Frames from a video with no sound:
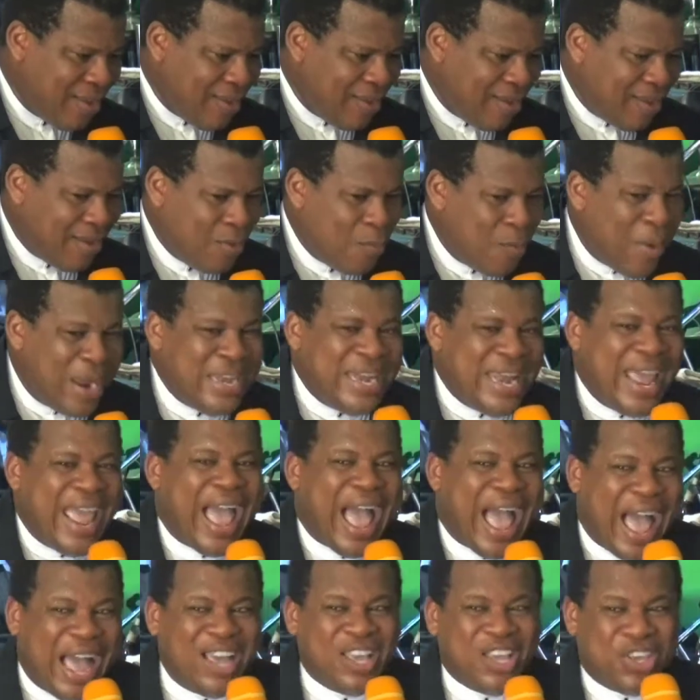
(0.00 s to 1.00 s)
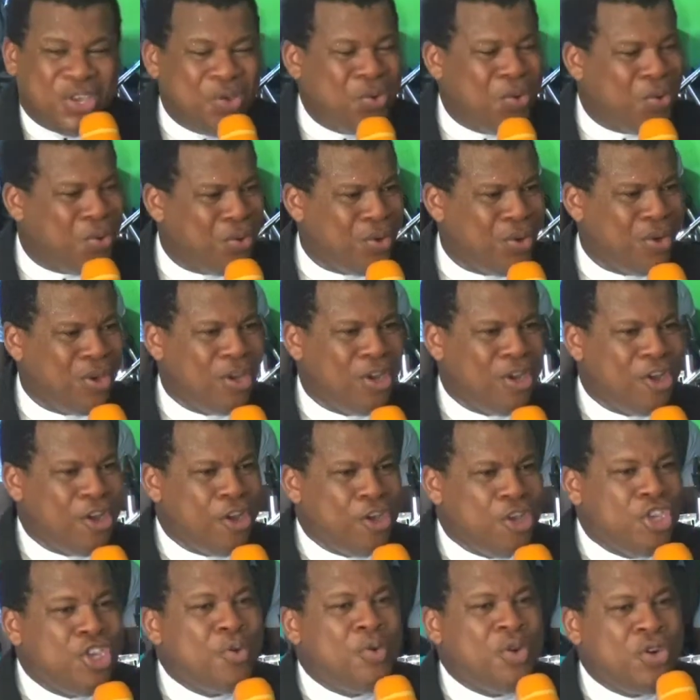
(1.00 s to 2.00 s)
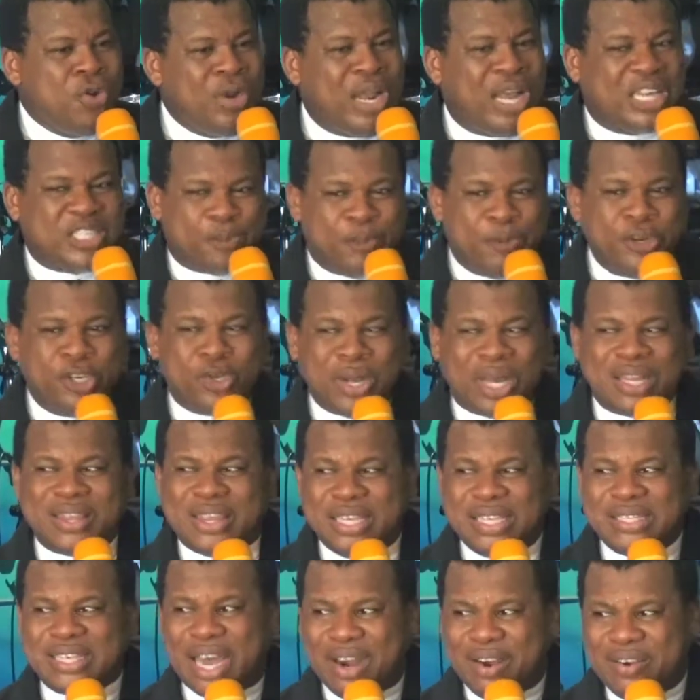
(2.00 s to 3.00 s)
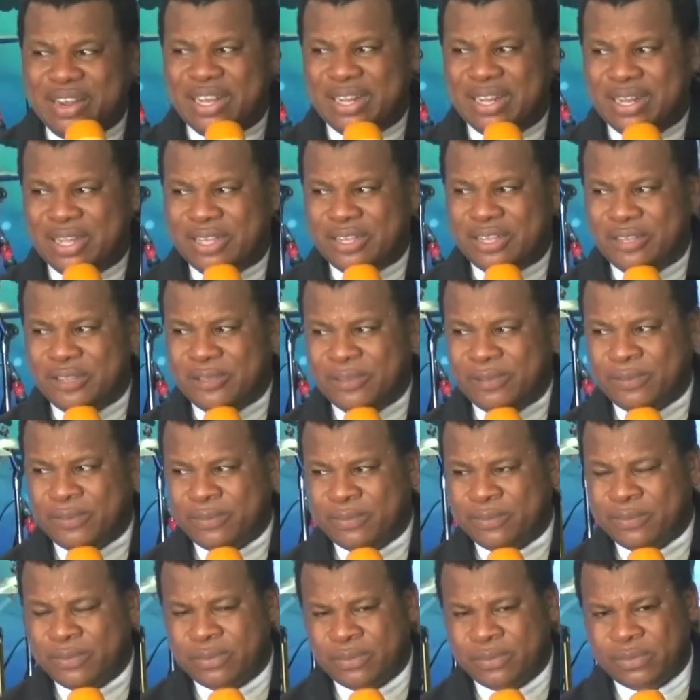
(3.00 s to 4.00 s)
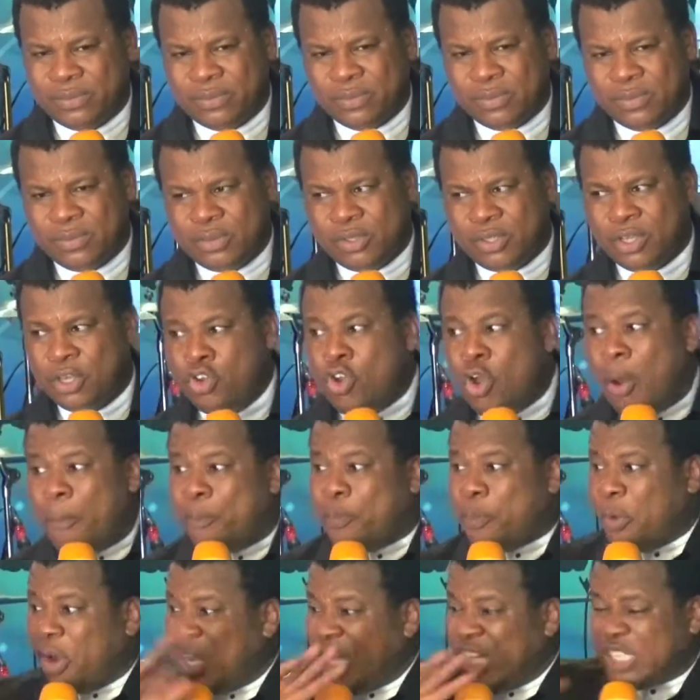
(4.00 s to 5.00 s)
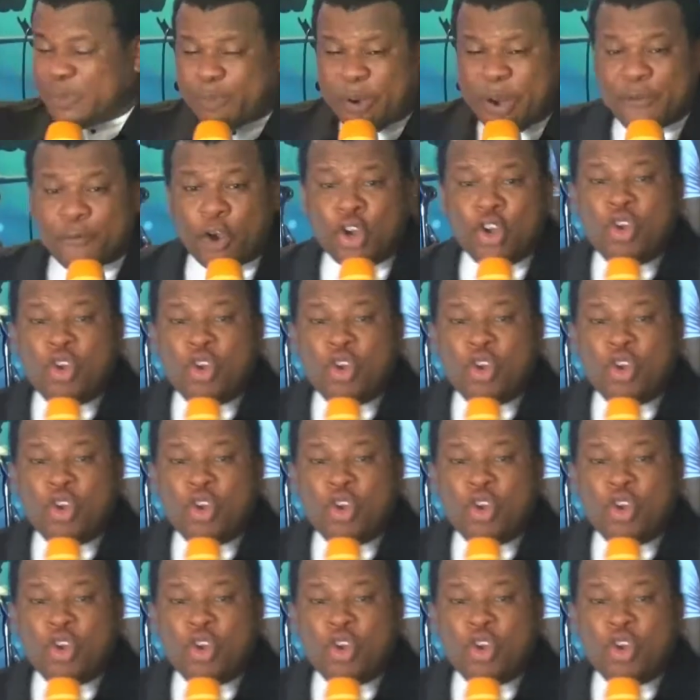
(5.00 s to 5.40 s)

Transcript: When they hang you, you will know that spiritual things are real. Nobody is praying for you.